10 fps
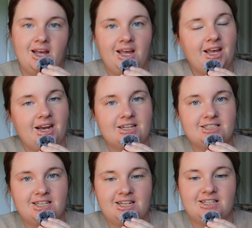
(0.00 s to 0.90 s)
Hey
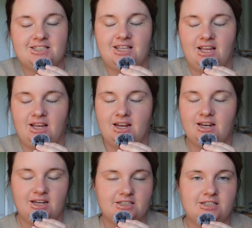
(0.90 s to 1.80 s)
guys, it is the
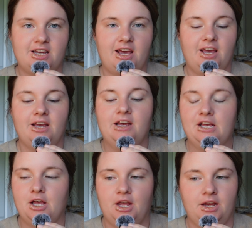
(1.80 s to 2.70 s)
next day
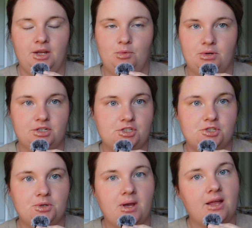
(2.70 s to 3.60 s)
and I wanted to
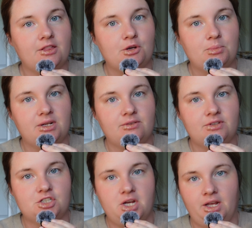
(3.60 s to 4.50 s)
do a little bit
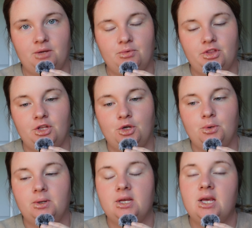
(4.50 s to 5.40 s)
of check-in with
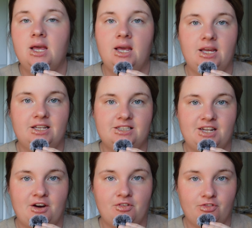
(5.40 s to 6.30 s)
you. It is
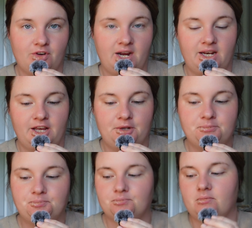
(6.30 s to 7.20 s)
now Friday.
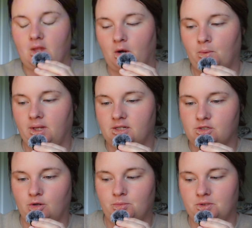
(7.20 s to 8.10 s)
Our week is
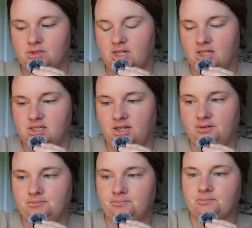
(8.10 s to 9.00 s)
almost
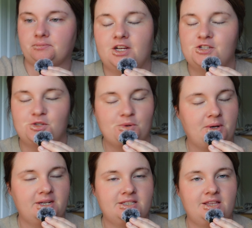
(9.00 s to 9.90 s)
ending. It's so
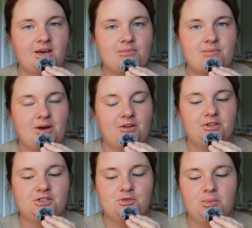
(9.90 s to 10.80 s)
crazy that my mouth
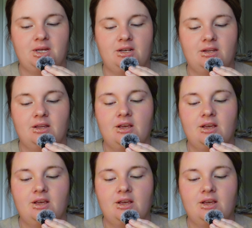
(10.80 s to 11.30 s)
has been